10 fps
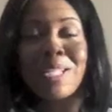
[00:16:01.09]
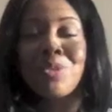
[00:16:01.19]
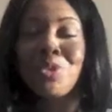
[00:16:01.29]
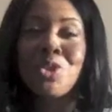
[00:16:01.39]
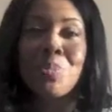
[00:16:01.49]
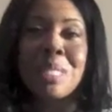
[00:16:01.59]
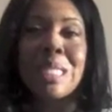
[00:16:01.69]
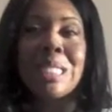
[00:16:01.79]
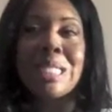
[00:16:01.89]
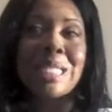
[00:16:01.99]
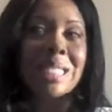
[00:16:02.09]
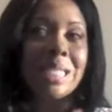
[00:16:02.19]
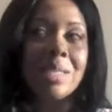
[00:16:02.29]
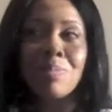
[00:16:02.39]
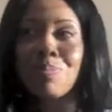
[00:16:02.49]
I don't do too
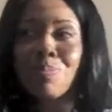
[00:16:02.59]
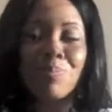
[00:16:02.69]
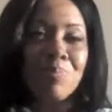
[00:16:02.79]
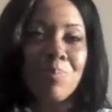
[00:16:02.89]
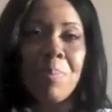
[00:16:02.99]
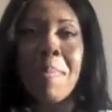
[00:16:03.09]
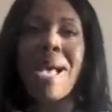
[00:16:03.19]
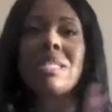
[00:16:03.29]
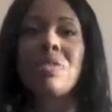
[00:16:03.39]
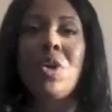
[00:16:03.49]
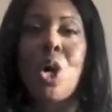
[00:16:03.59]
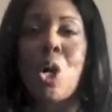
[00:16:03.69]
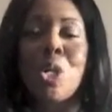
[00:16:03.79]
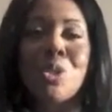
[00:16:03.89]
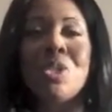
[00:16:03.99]
many massive
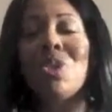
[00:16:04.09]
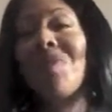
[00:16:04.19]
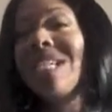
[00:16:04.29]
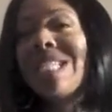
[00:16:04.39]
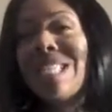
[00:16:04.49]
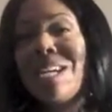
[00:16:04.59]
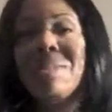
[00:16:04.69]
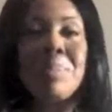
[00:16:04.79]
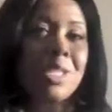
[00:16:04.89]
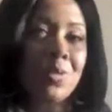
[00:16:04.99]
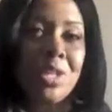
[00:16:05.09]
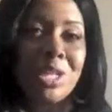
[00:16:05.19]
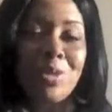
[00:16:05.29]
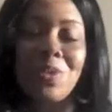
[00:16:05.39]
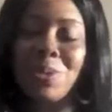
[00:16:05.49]
hauls, so don't forget to thumbs up this
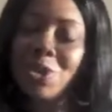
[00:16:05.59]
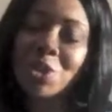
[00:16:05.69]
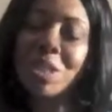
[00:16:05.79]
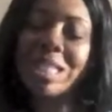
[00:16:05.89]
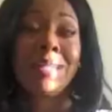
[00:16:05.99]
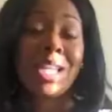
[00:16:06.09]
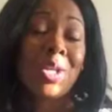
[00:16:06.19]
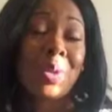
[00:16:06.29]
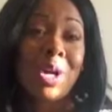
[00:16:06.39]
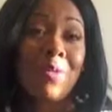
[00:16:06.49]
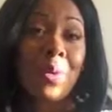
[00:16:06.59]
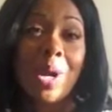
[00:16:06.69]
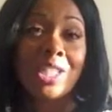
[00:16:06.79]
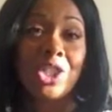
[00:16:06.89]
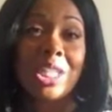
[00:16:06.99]
video if you enjoyed it. Thank you all for
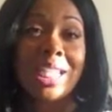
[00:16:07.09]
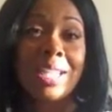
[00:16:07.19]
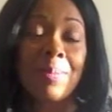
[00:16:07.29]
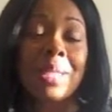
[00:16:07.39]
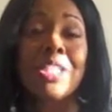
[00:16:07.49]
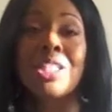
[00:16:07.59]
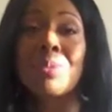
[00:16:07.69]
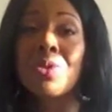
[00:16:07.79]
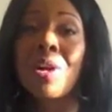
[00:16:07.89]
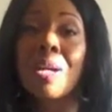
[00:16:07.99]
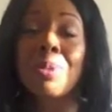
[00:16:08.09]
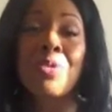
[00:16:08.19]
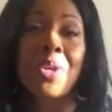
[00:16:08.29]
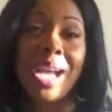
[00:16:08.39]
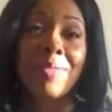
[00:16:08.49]
watching. Please subscribe
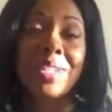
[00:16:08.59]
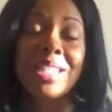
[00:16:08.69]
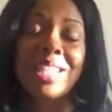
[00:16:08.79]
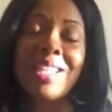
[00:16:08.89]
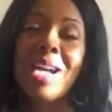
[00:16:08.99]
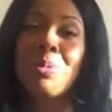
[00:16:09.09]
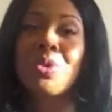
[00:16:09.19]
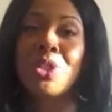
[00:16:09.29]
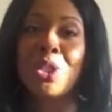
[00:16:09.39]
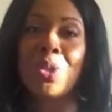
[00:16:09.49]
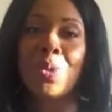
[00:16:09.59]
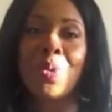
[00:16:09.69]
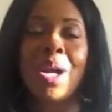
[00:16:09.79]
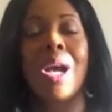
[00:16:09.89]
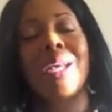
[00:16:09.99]
if you haven't, and I will see you
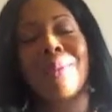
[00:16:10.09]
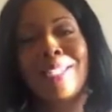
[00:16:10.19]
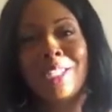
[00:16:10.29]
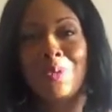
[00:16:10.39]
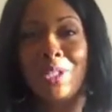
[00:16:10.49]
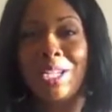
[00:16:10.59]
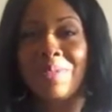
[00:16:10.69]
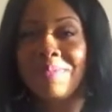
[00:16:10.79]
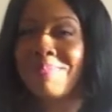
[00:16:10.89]
in my next video.